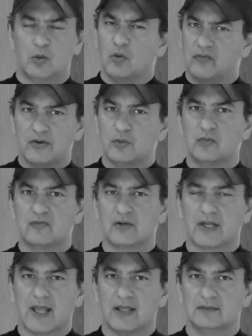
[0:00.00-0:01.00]
over and over
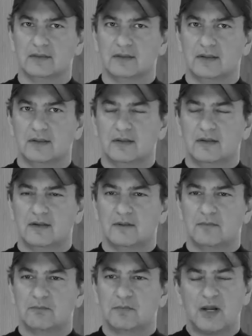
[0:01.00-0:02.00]
again,
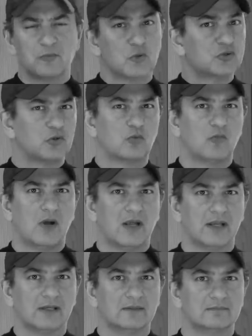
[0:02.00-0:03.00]
but I'm not sure
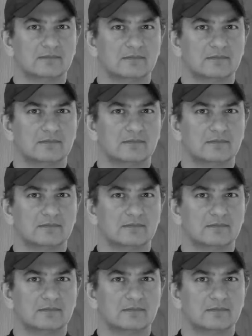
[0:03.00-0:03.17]
why.